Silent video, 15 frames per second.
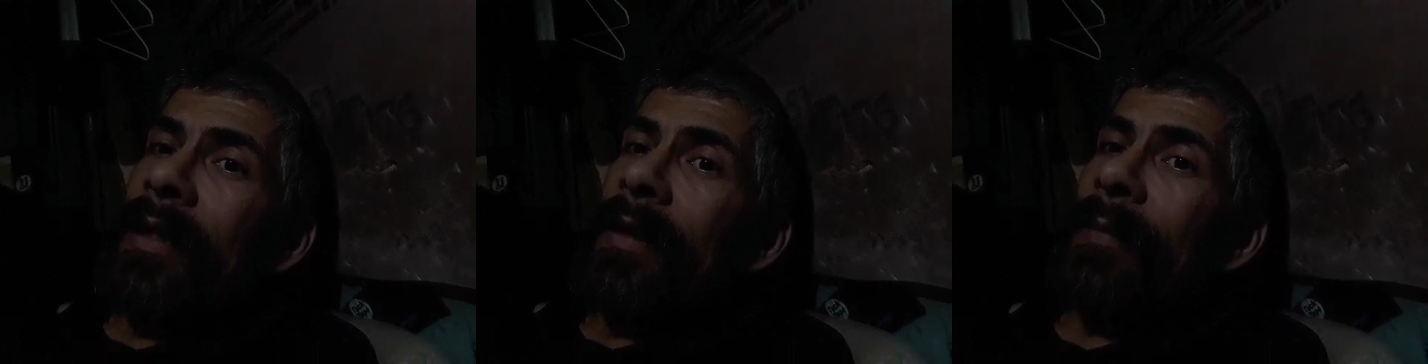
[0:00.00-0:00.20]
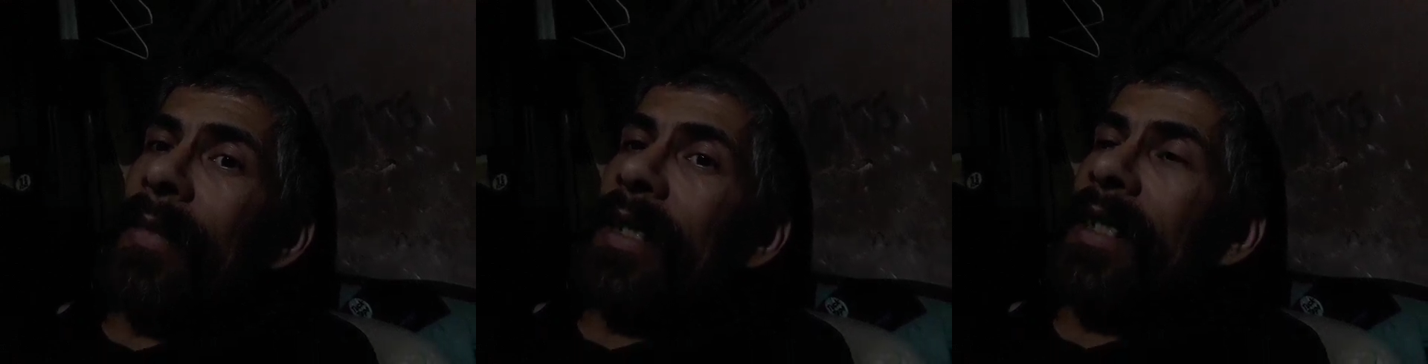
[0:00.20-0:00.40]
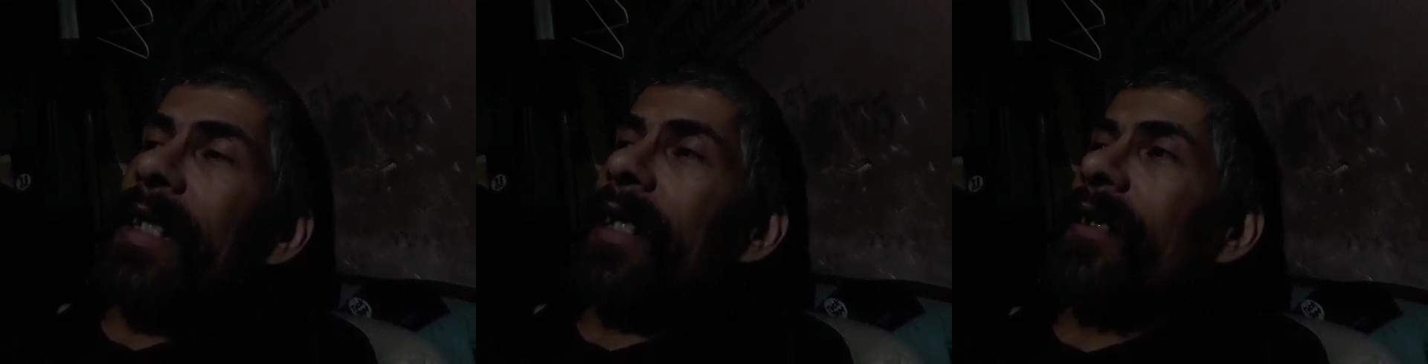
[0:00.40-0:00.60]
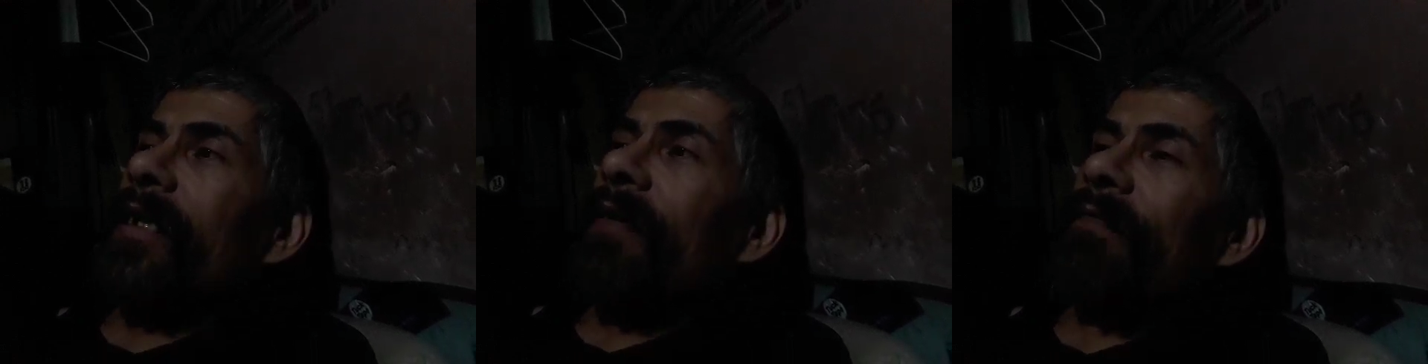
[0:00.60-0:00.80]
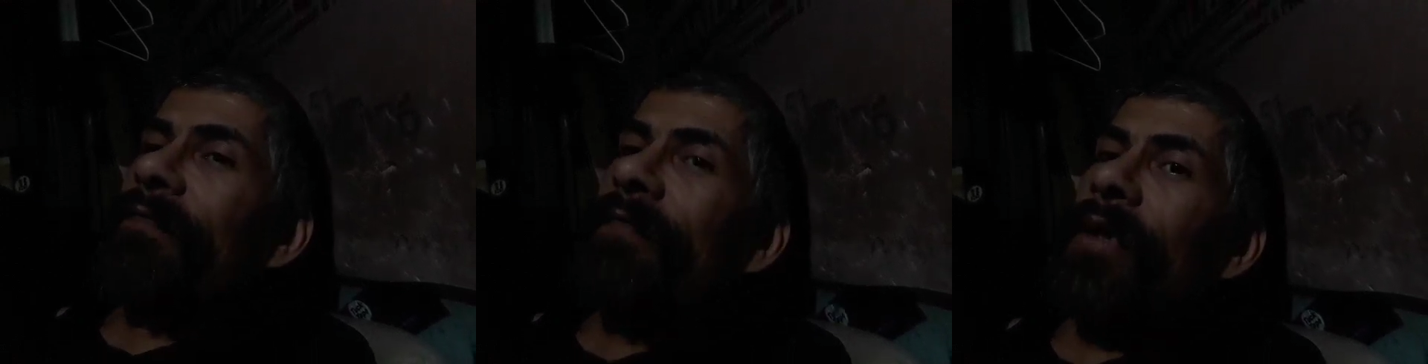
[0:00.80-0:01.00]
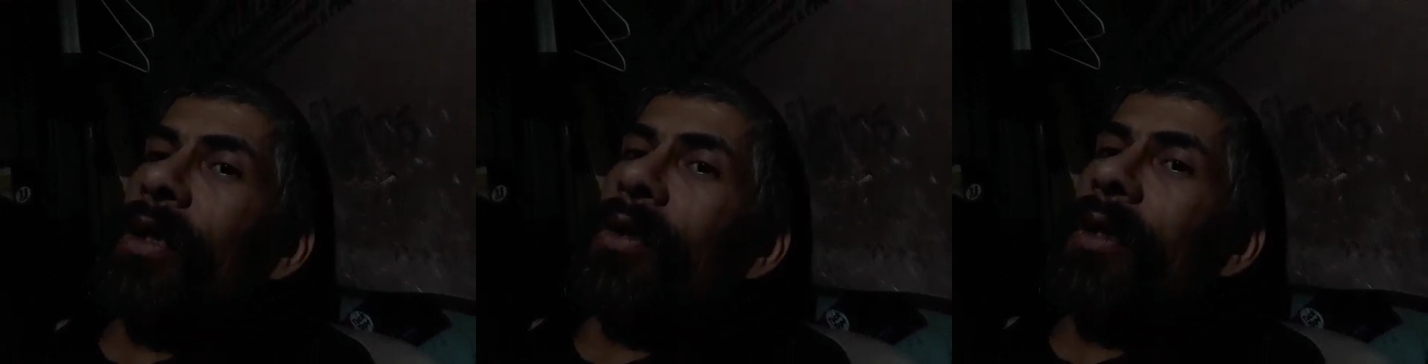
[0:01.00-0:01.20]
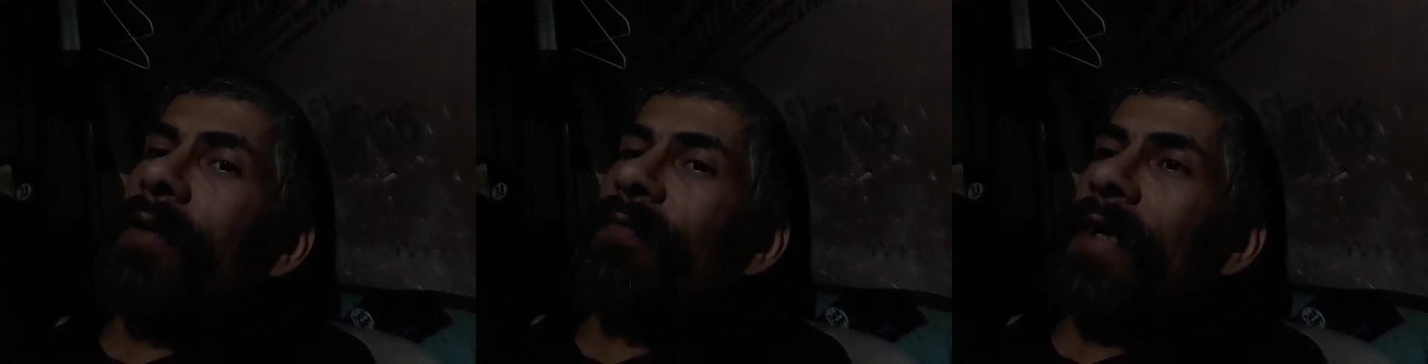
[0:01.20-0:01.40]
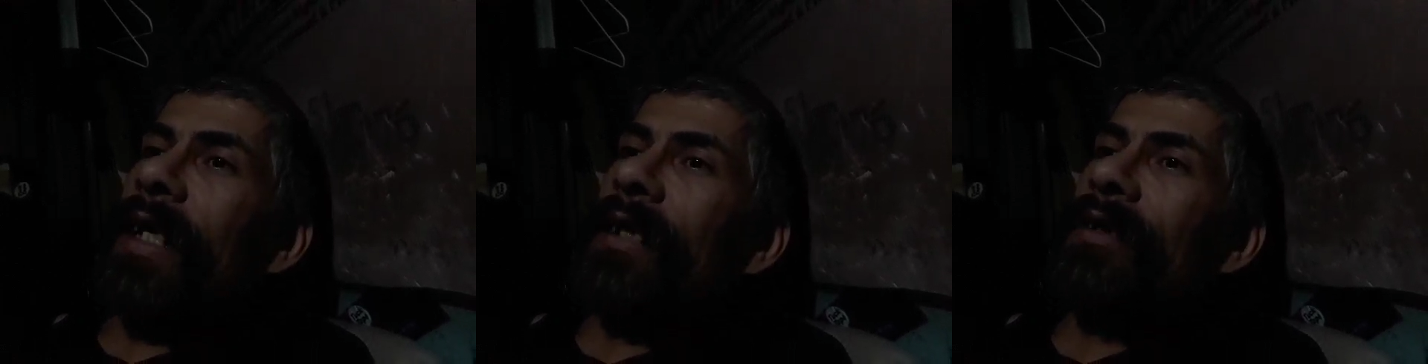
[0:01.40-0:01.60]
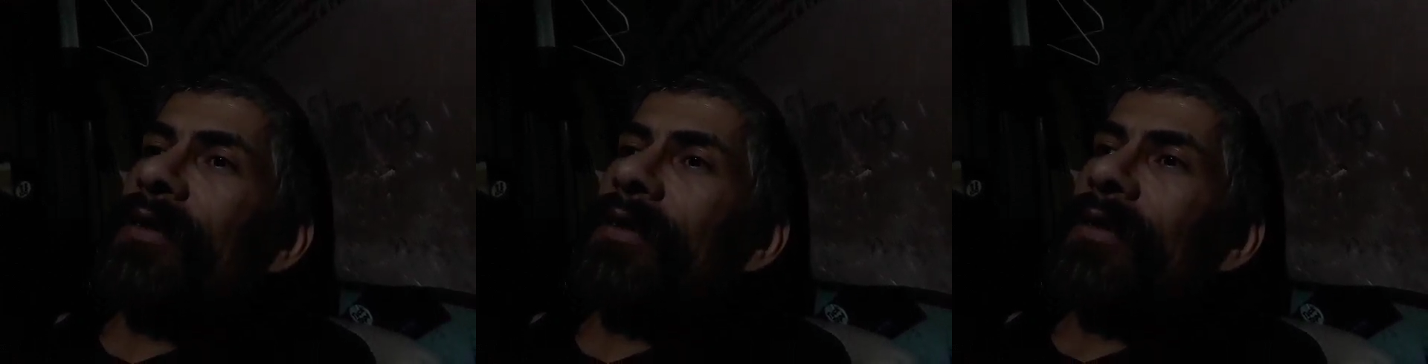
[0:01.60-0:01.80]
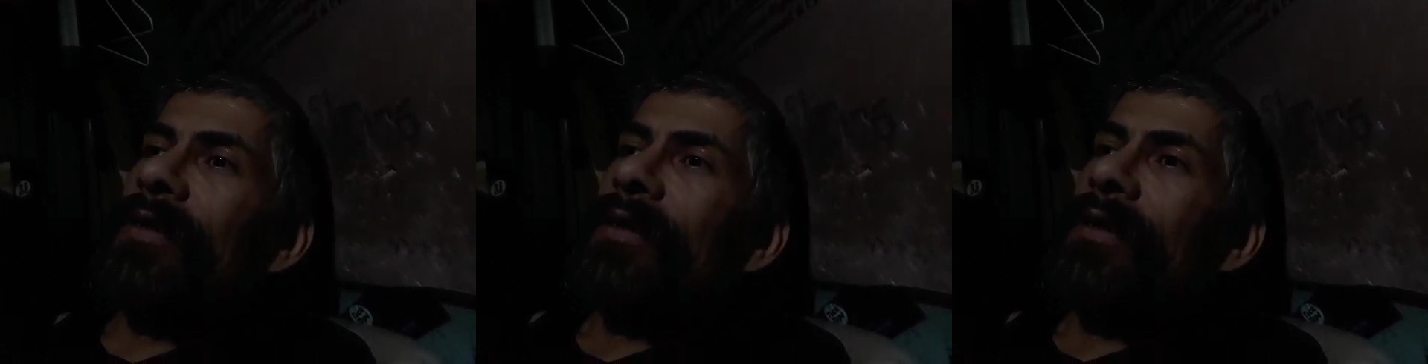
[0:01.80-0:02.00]
But yet the few of
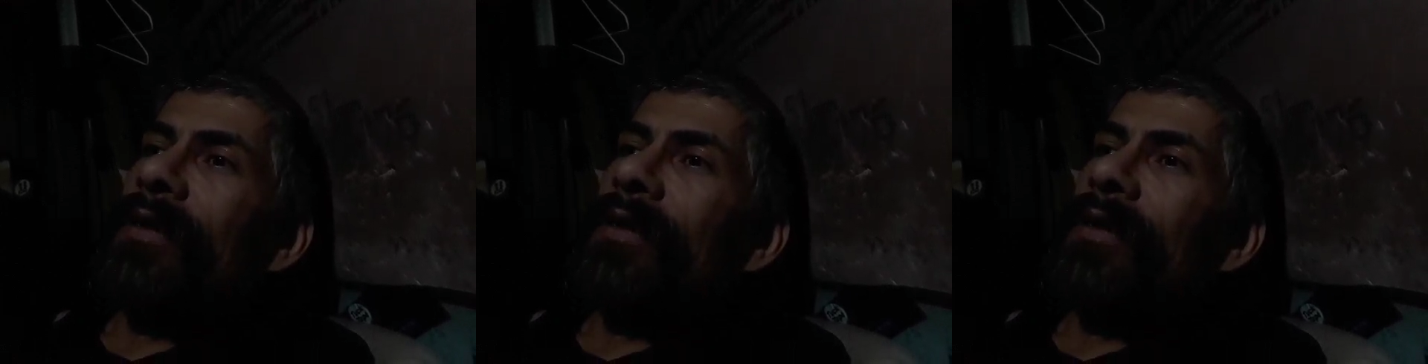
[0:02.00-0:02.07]
us,